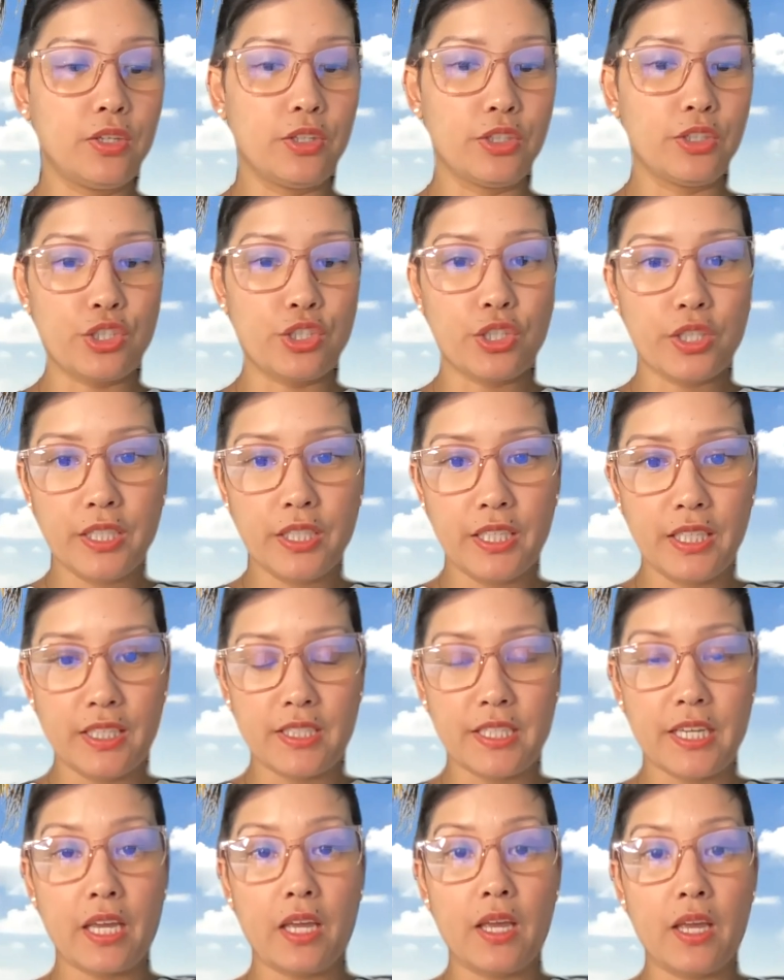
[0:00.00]
journey is
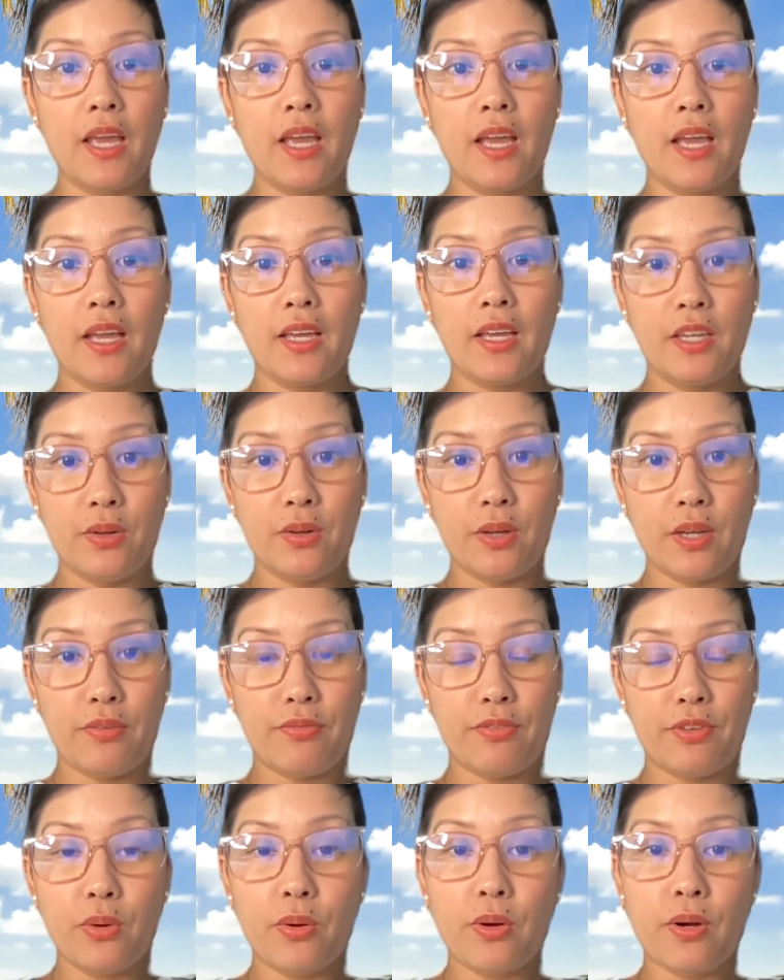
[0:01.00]
like, you know,
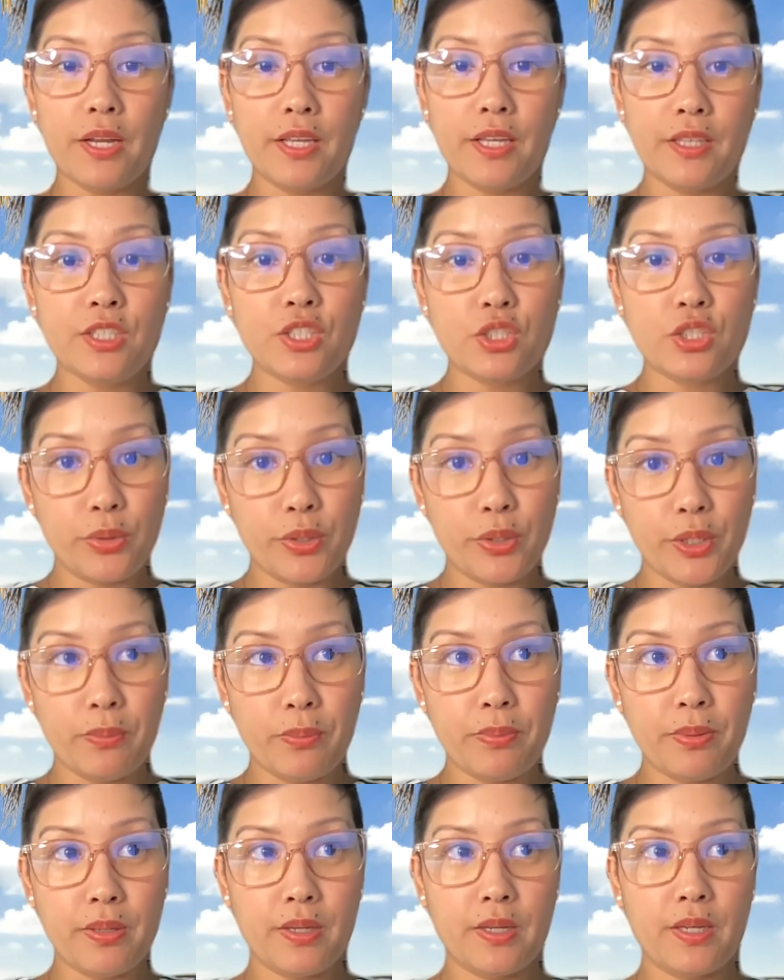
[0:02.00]
if you're in this
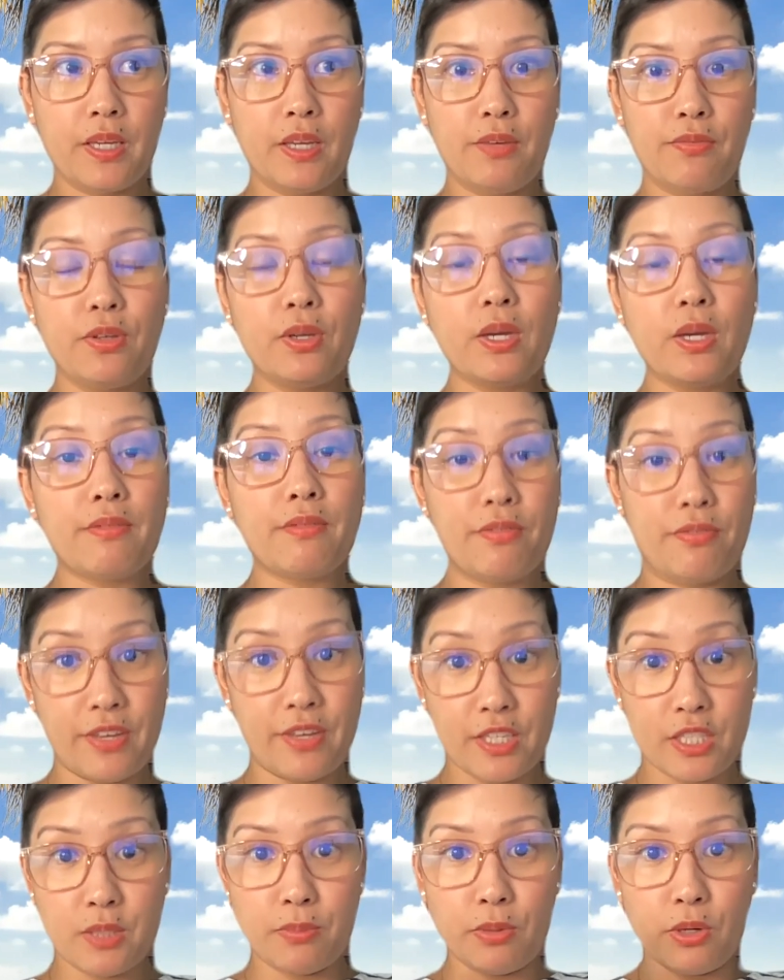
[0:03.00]
group, if you have a
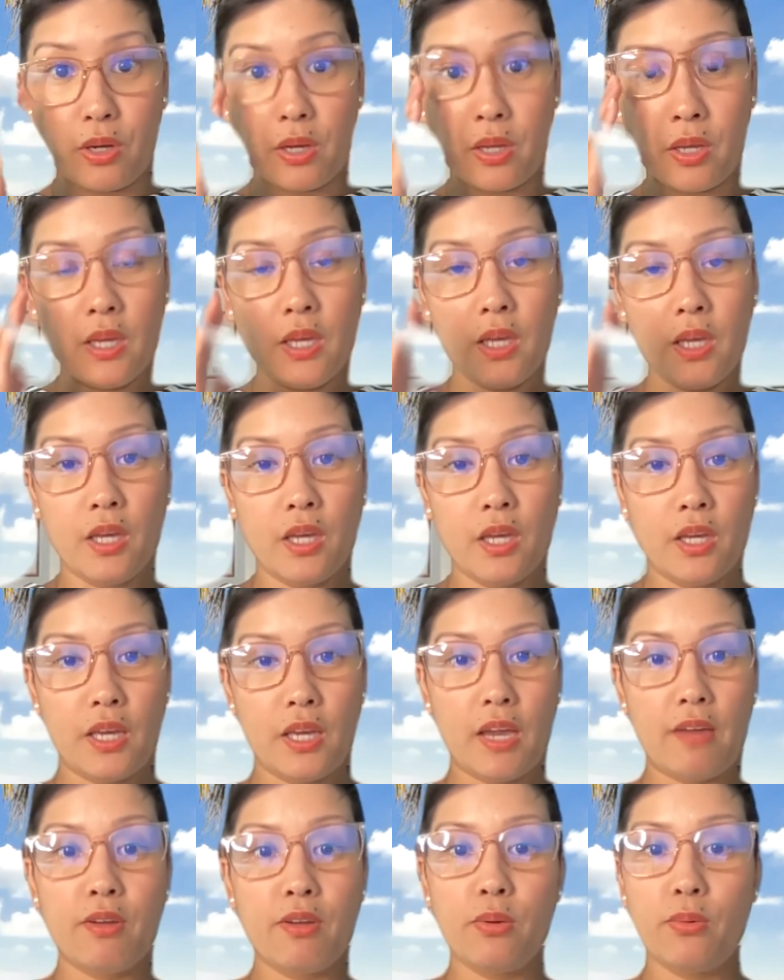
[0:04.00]
Facebook,
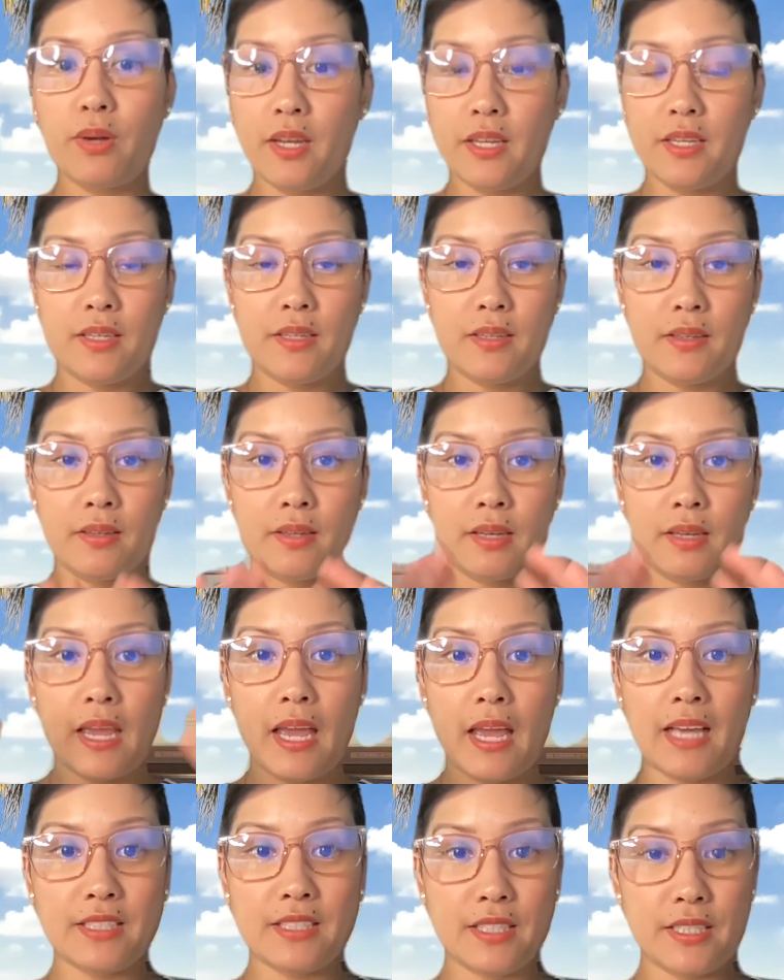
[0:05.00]
everyone
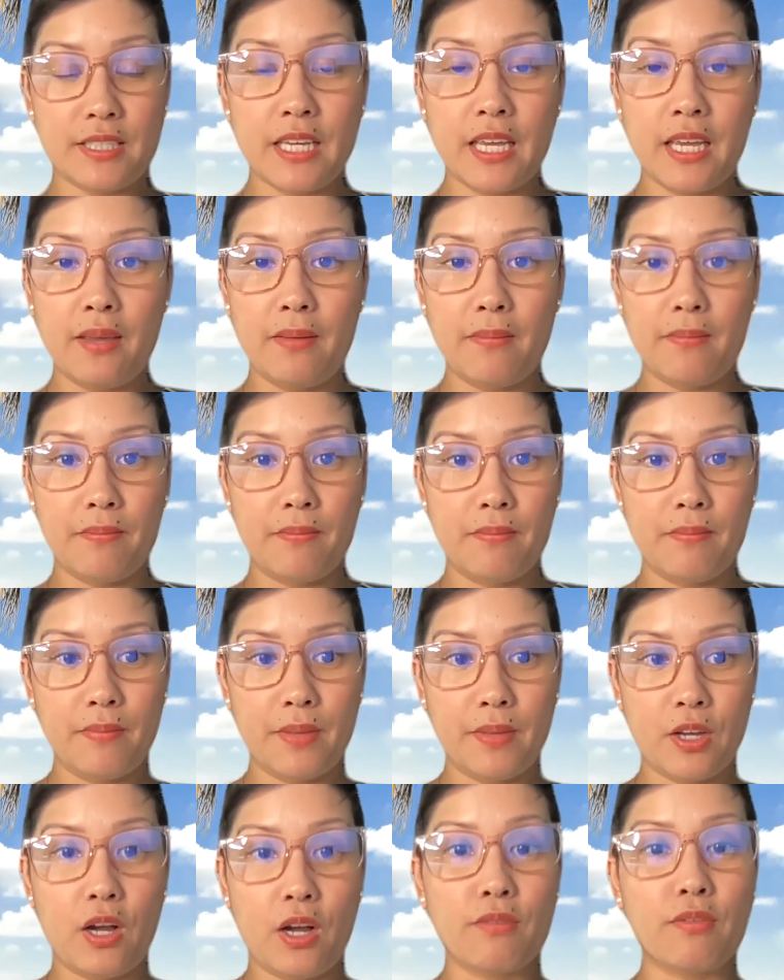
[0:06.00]
has the same
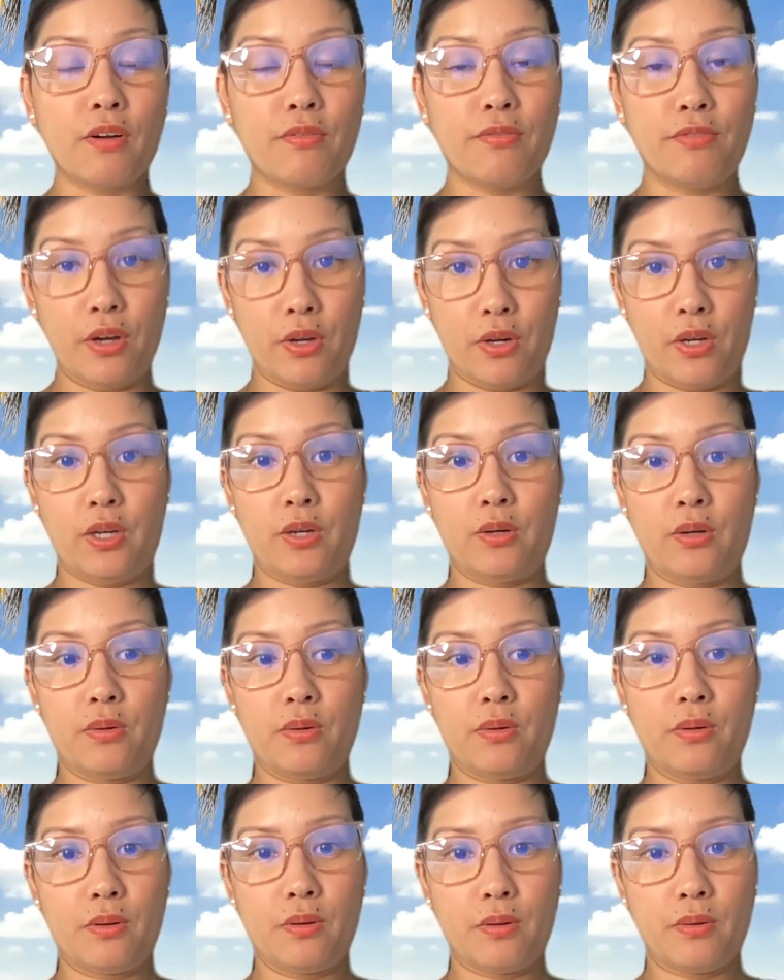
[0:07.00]
cover photo,
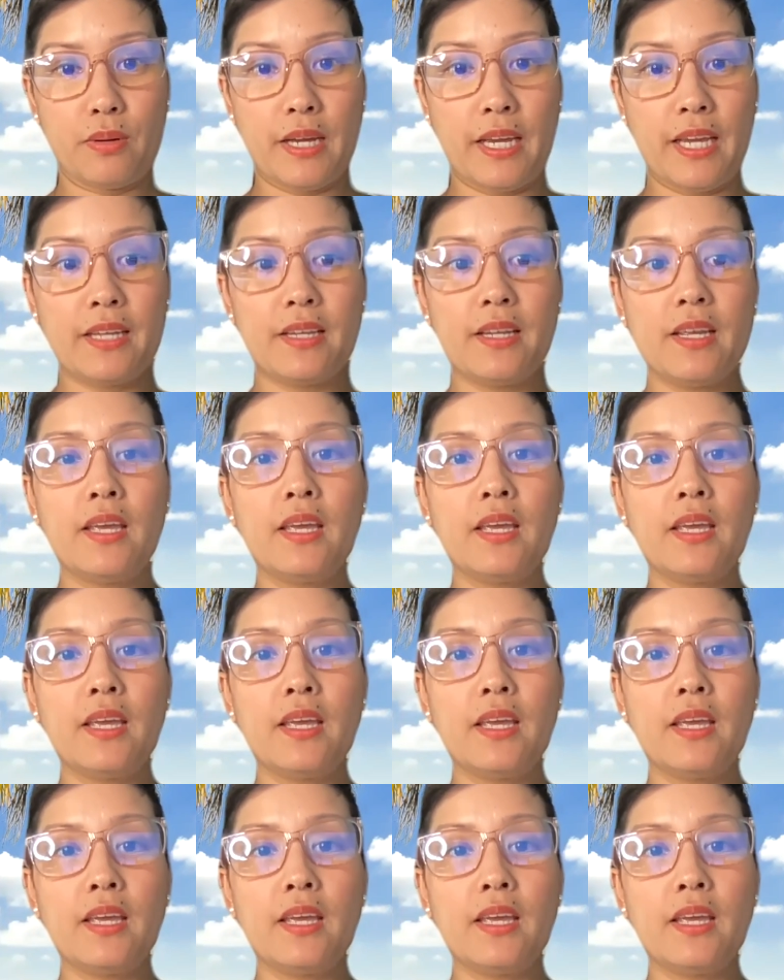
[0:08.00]
right?